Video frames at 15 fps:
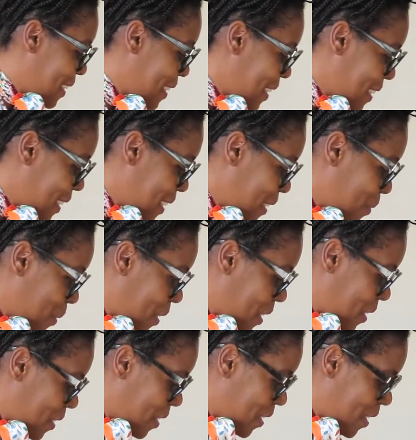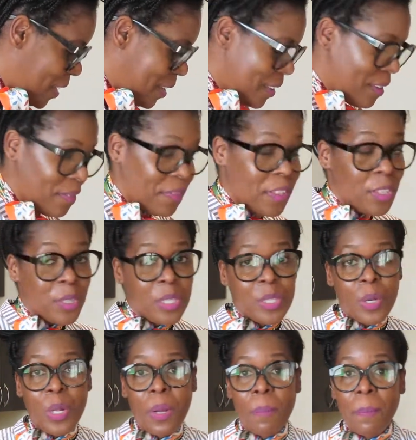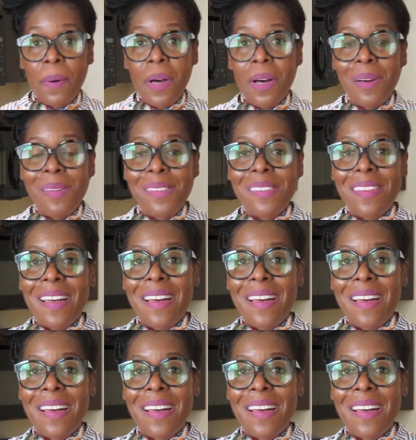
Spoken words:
This is what the video is all about,